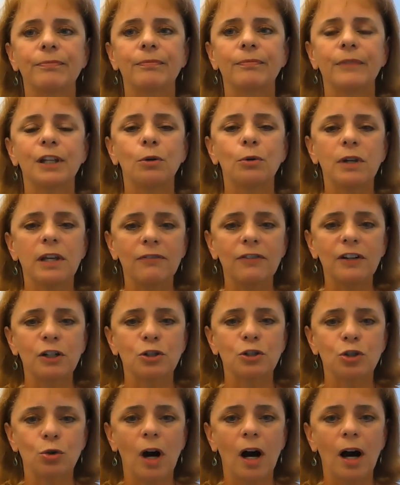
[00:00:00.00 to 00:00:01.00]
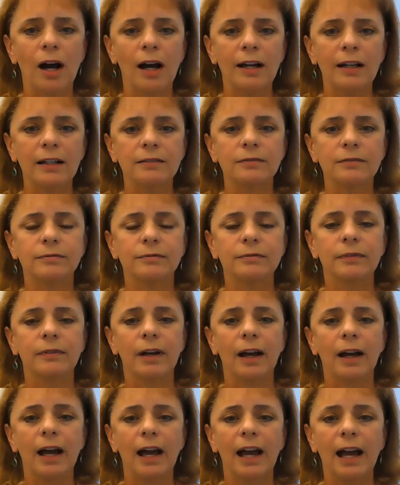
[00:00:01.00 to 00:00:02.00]
you know give it a try
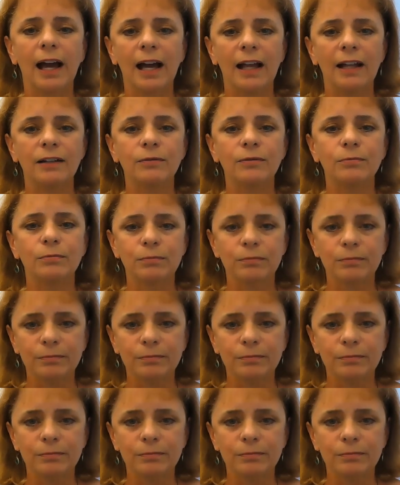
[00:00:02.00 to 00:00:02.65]
and